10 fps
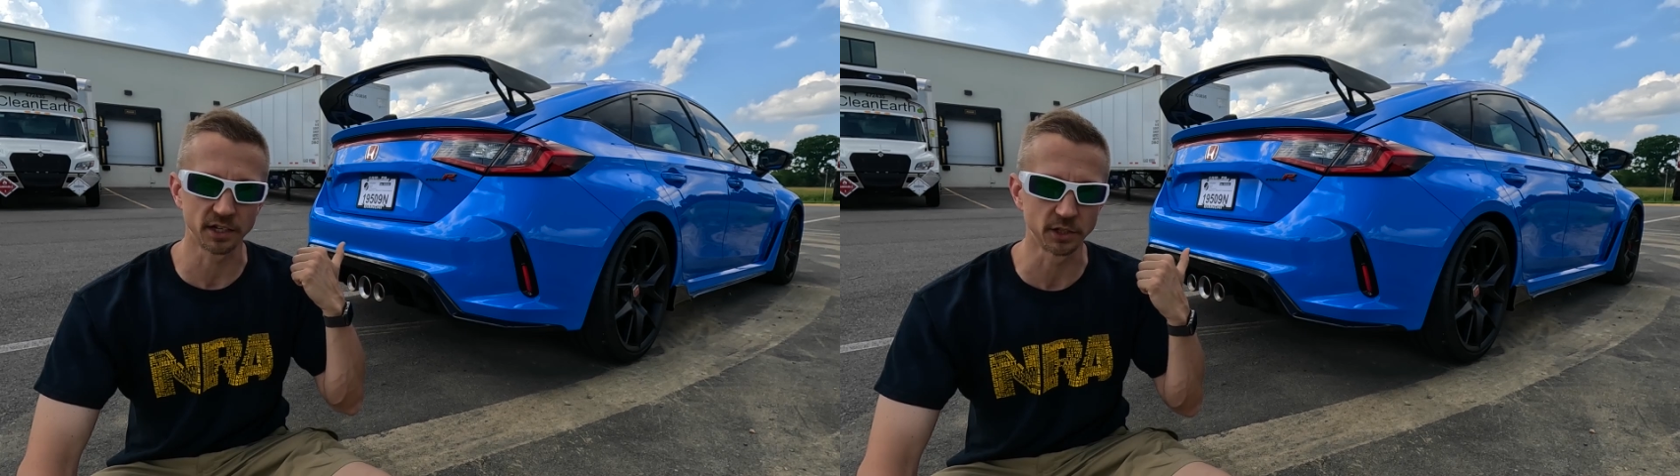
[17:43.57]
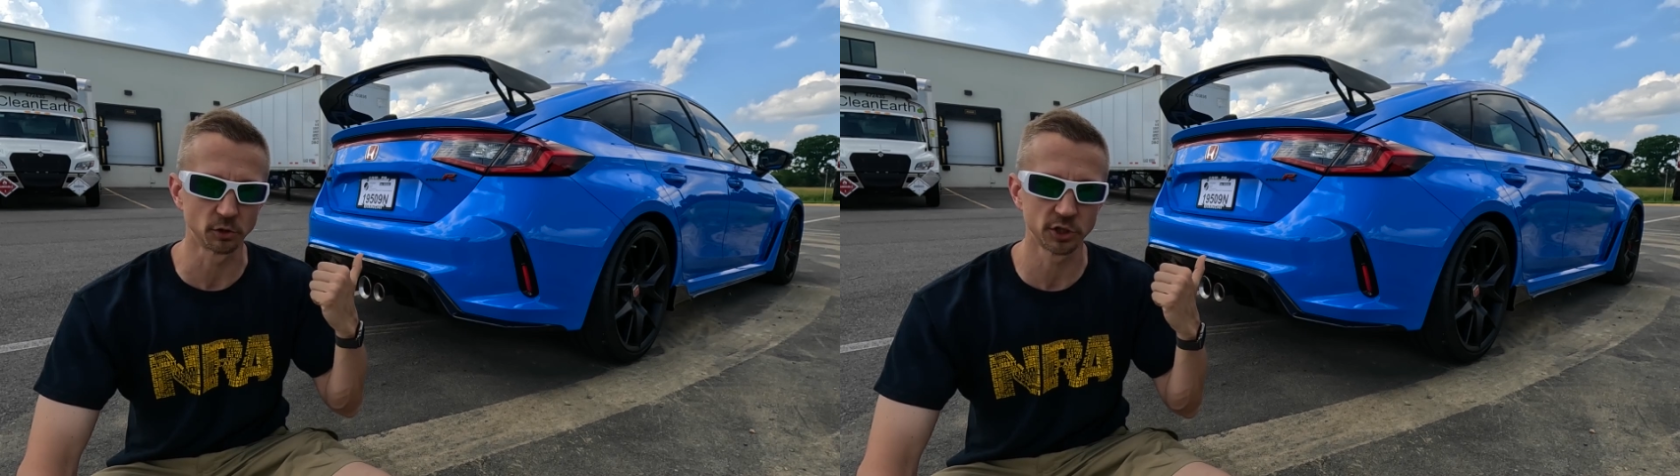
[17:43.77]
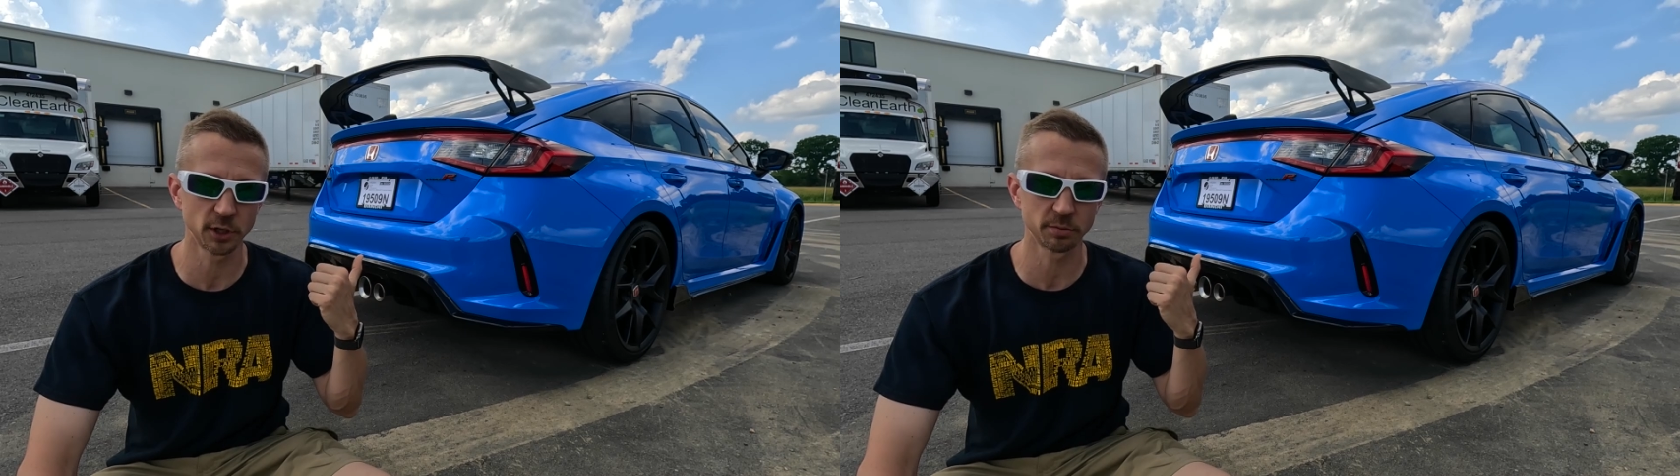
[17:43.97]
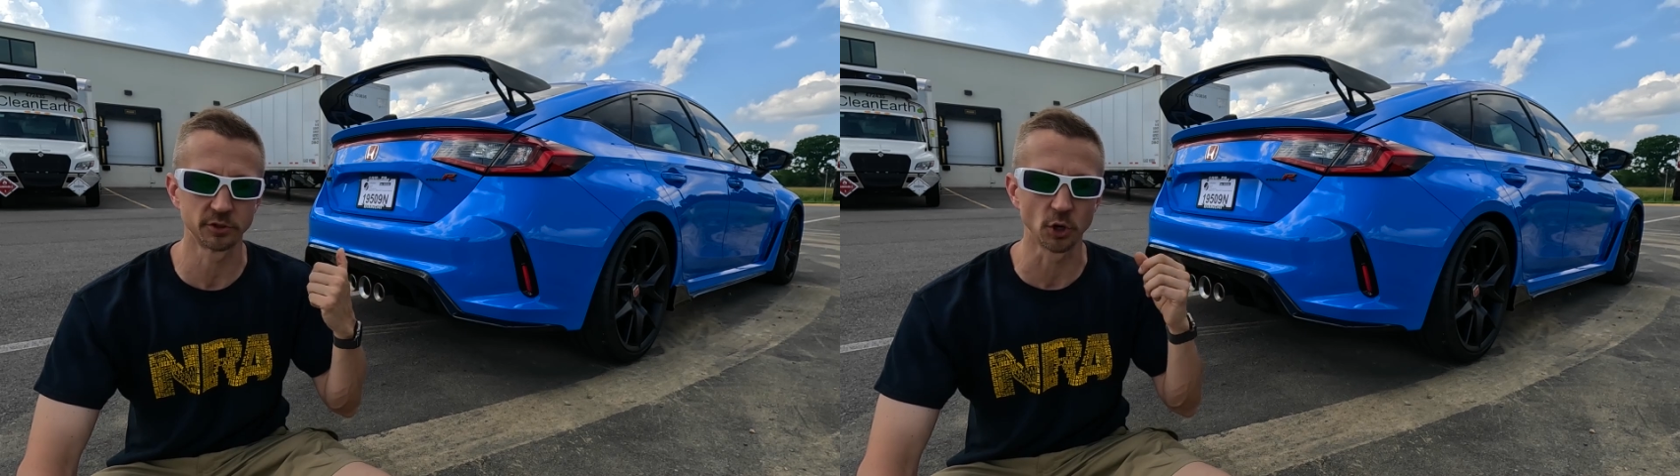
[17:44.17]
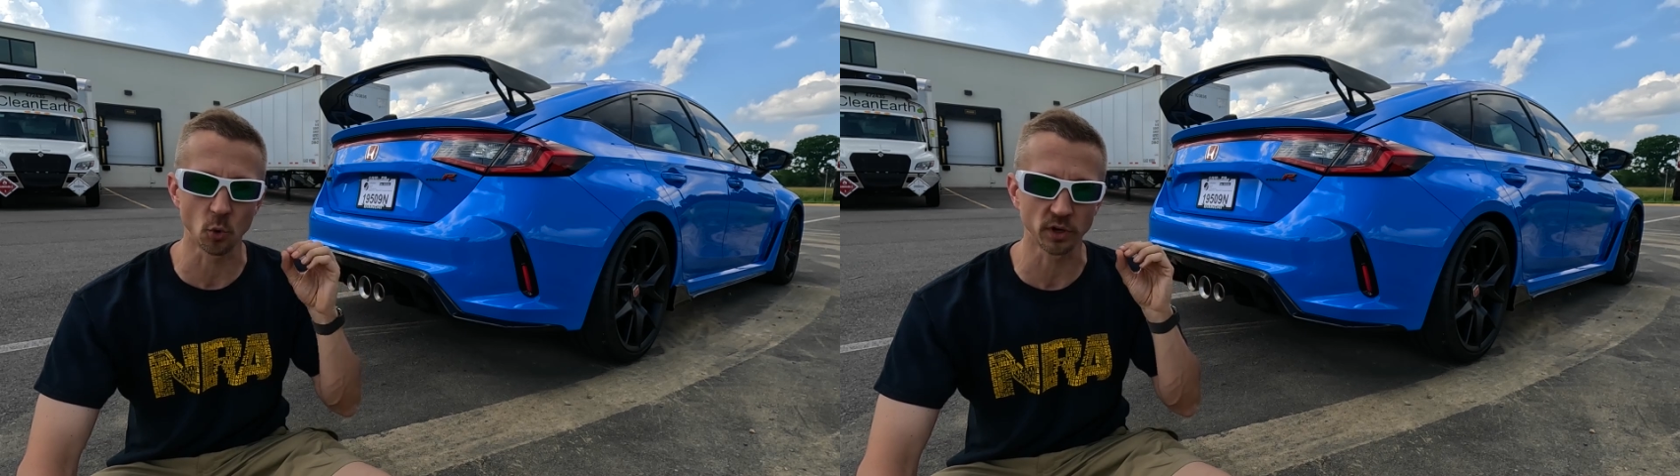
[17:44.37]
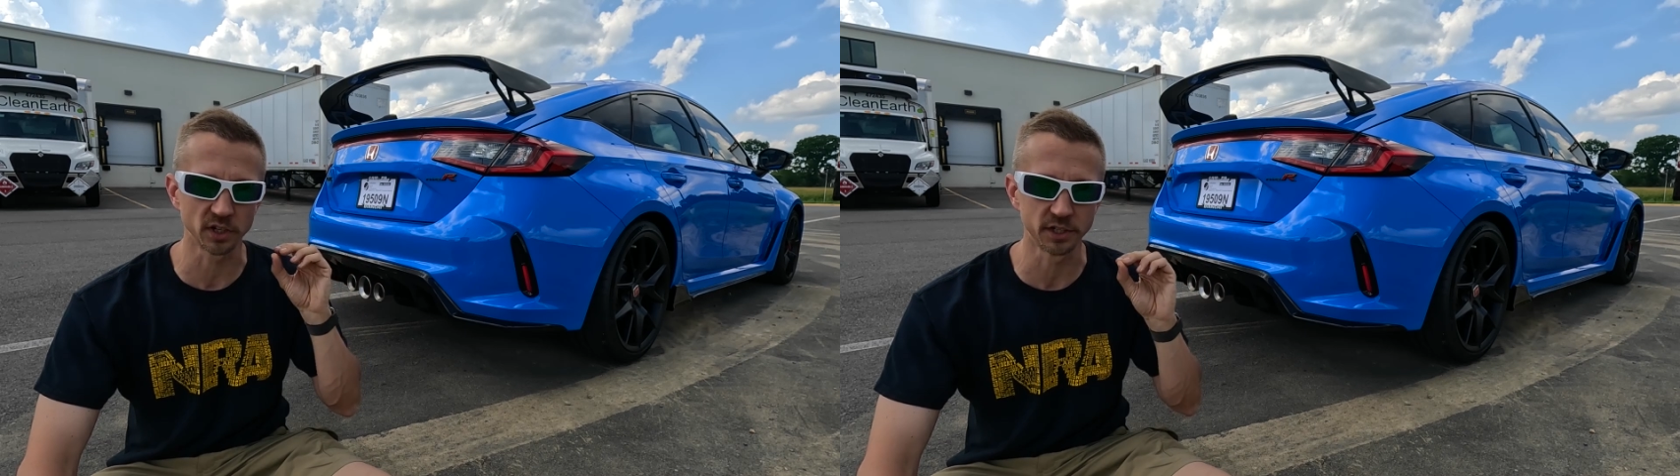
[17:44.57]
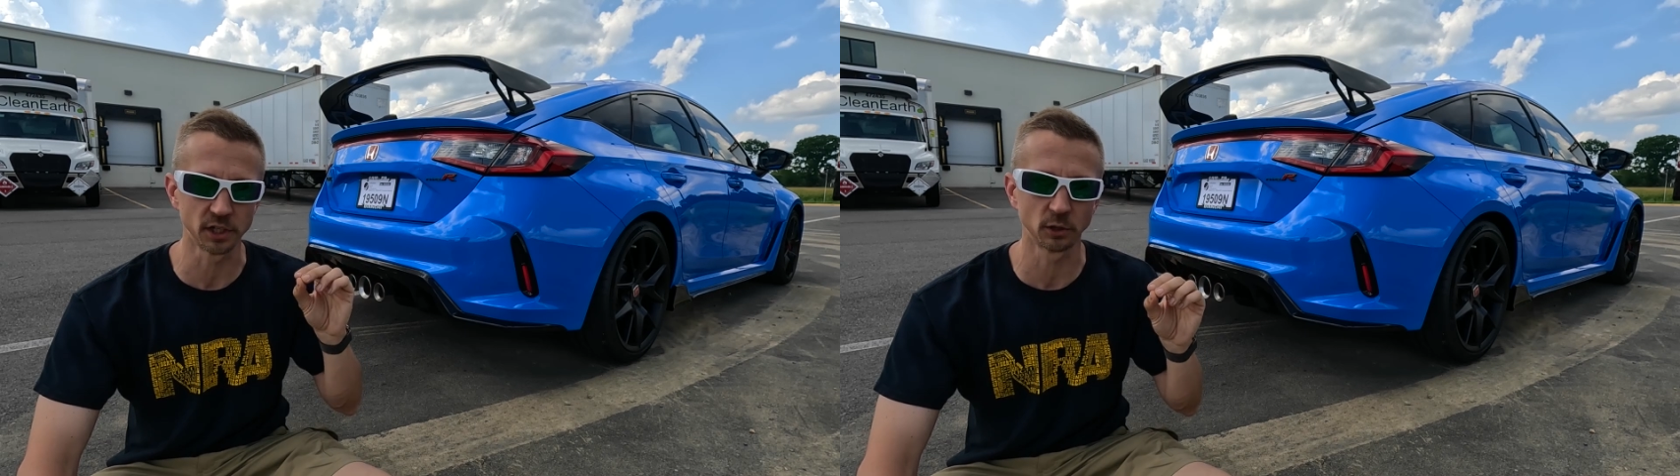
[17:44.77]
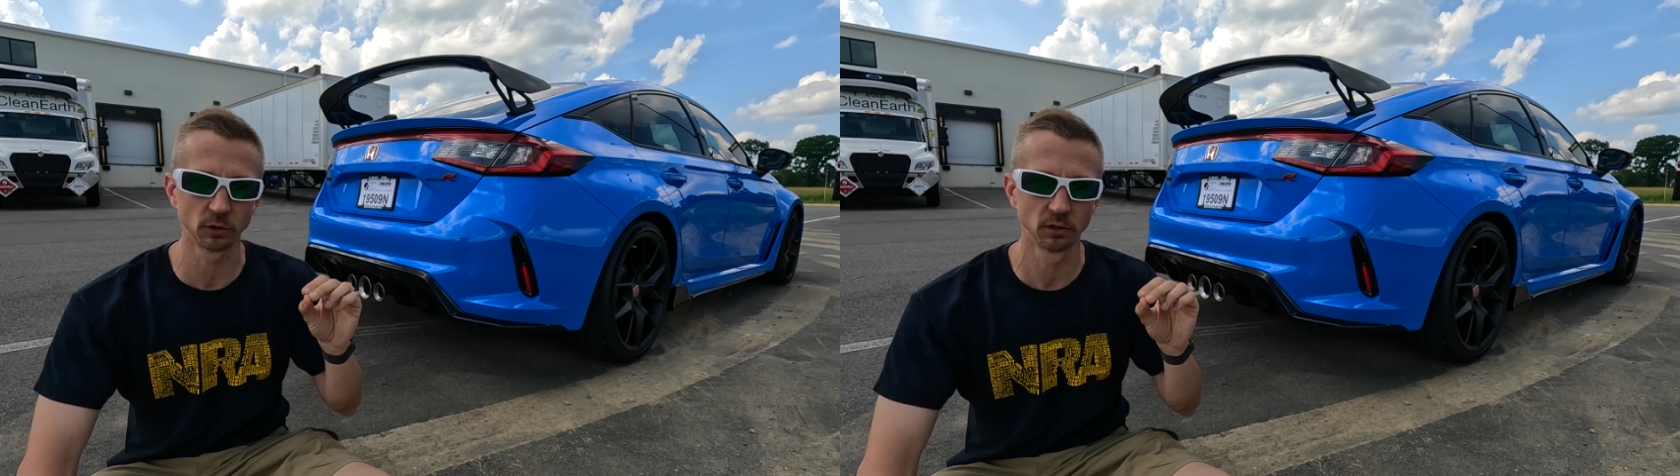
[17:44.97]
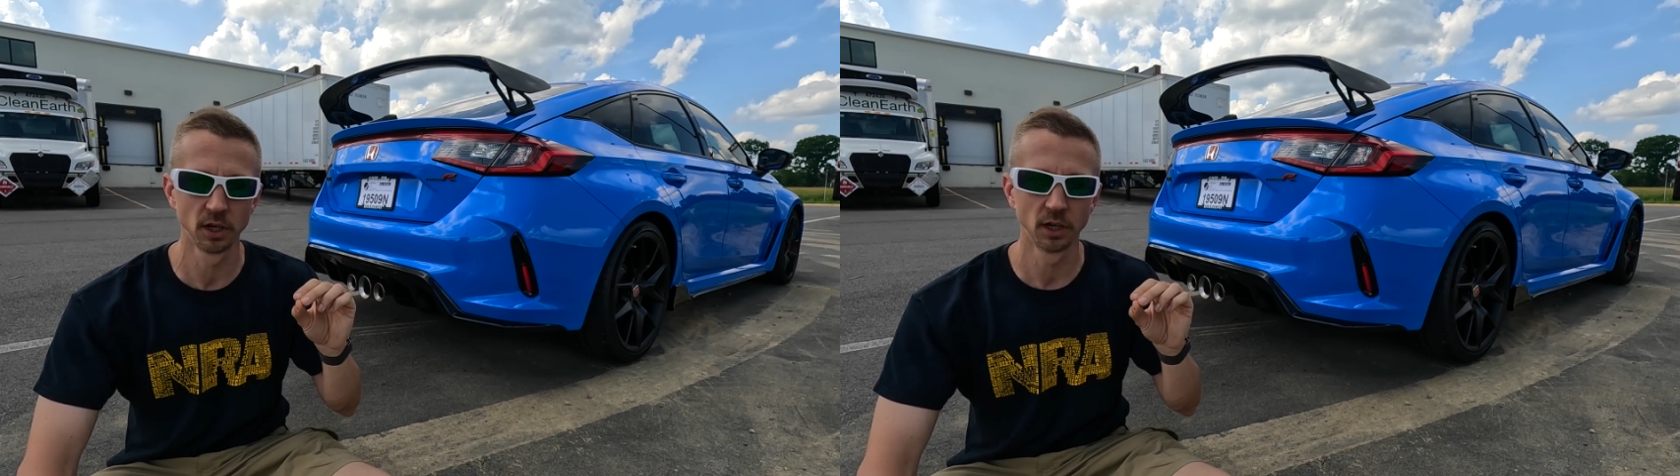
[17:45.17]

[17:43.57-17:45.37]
of dealerships don't want to deal,